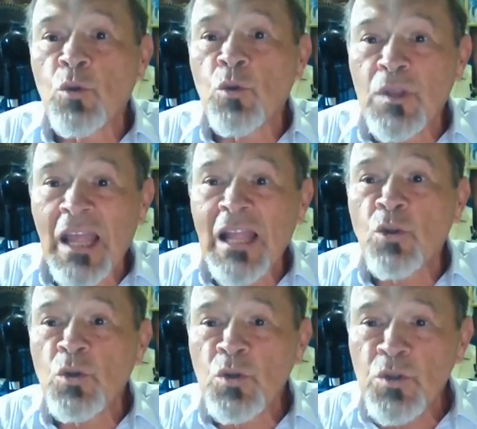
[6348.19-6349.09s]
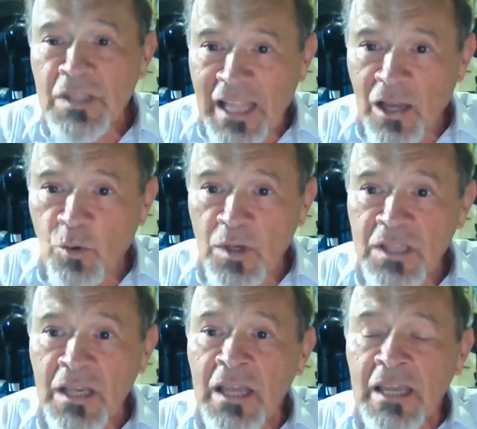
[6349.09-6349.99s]
to use the language
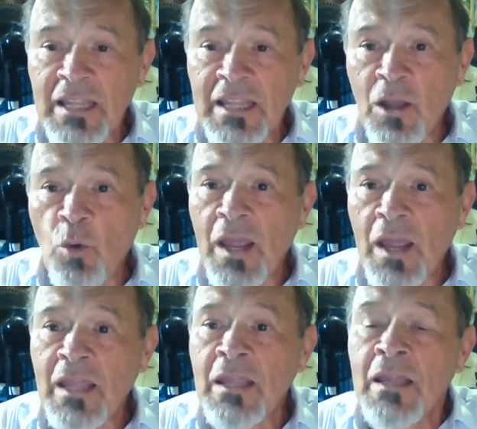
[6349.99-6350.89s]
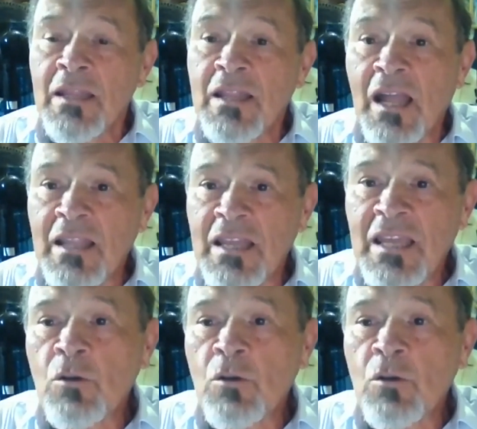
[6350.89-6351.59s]
in a way that he